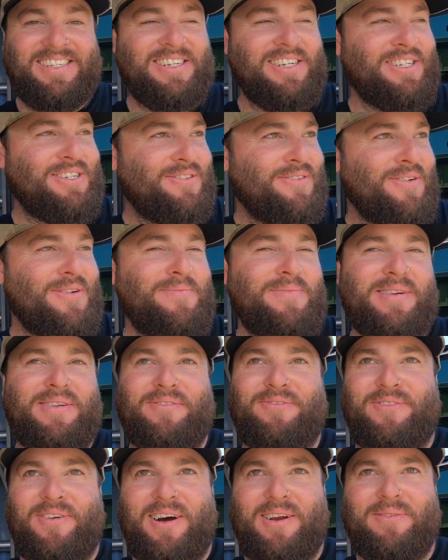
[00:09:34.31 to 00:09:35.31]
Just for a bit
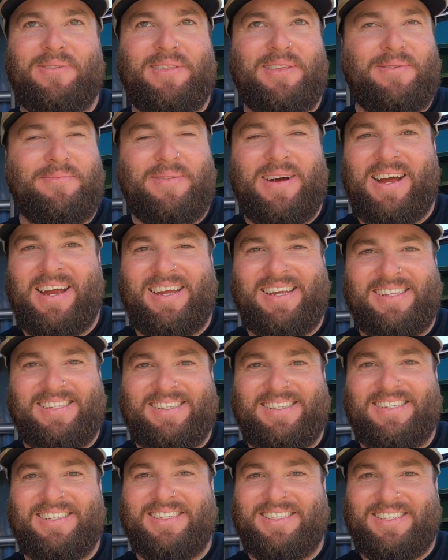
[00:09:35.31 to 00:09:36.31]
of fun with your
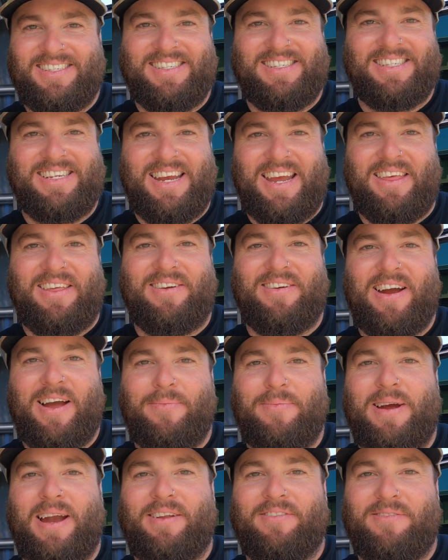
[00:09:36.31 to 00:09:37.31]
mates and just to scare the
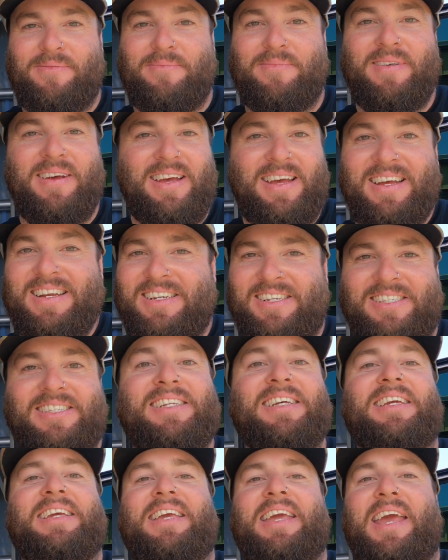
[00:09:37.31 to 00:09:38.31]
crap out of them,
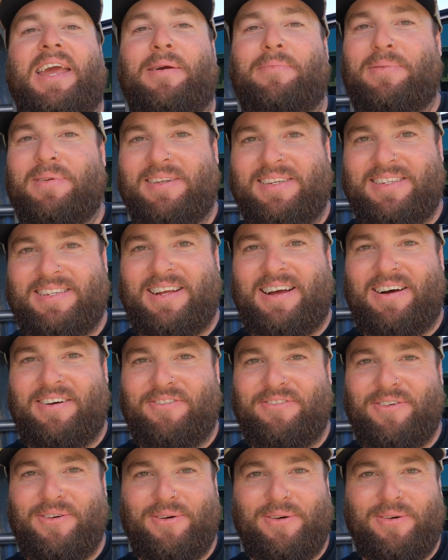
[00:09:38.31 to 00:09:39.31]
just at camp and
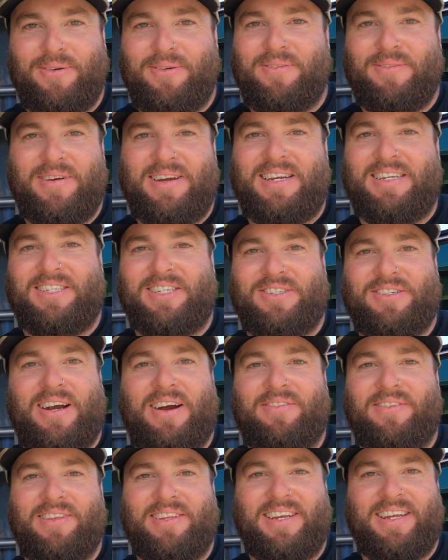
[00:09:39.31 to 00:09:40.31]
stuff, or when you're
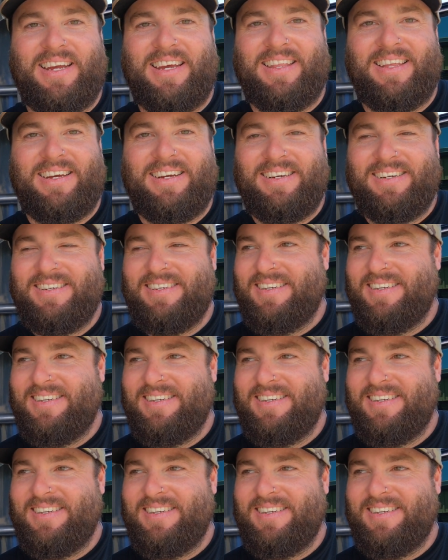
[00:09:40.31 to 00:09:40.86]
traveling together.